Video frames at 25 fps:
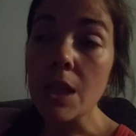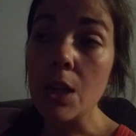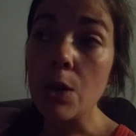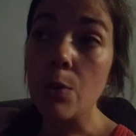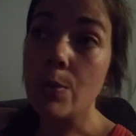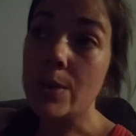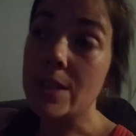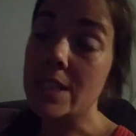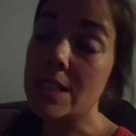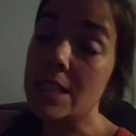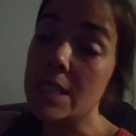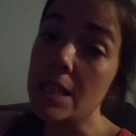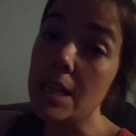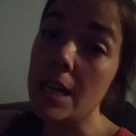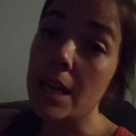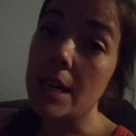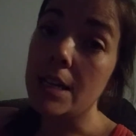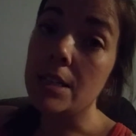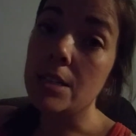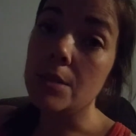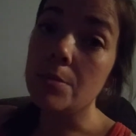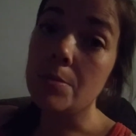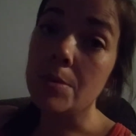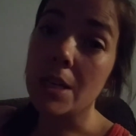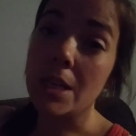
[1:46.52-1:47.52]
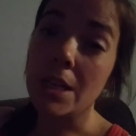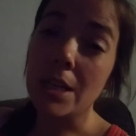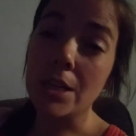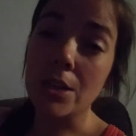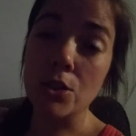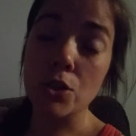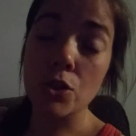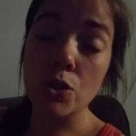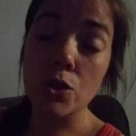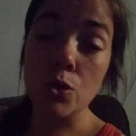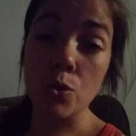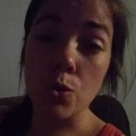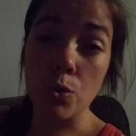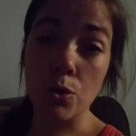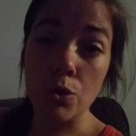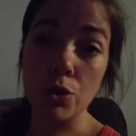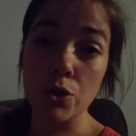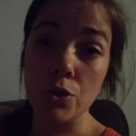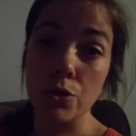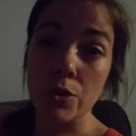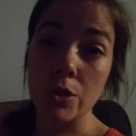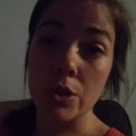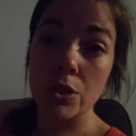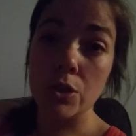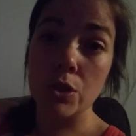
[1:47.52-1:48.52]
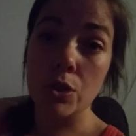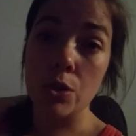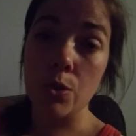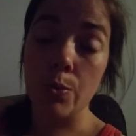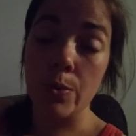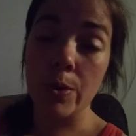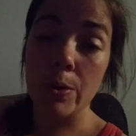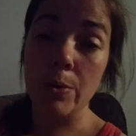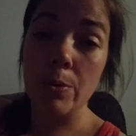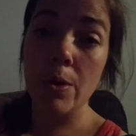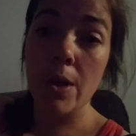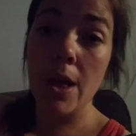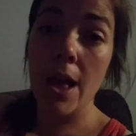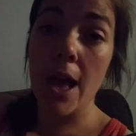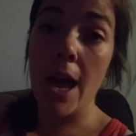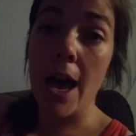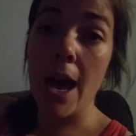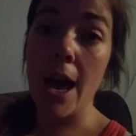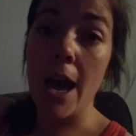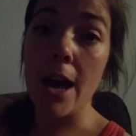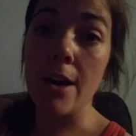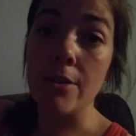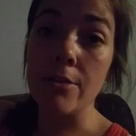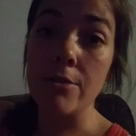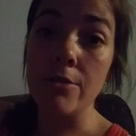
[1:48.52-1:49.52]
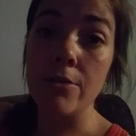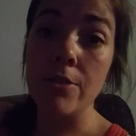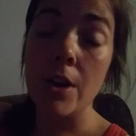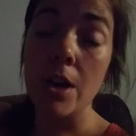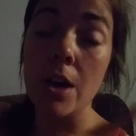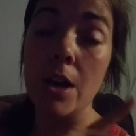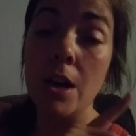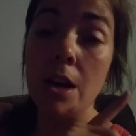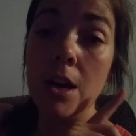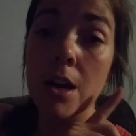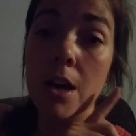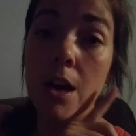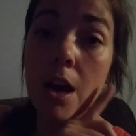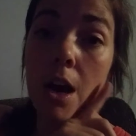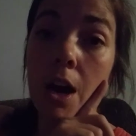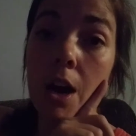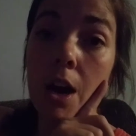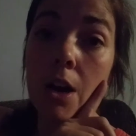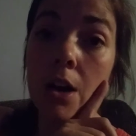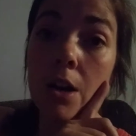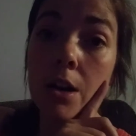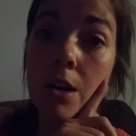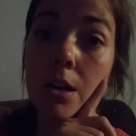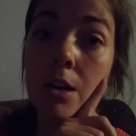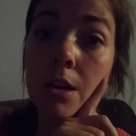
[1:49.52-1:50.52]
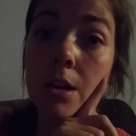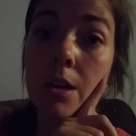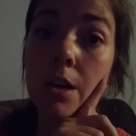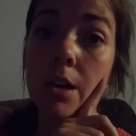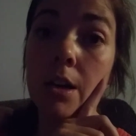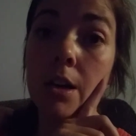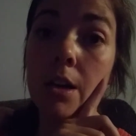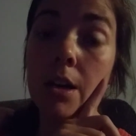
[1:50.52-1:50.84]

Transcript: We did end up getting a storage unit, so we will have our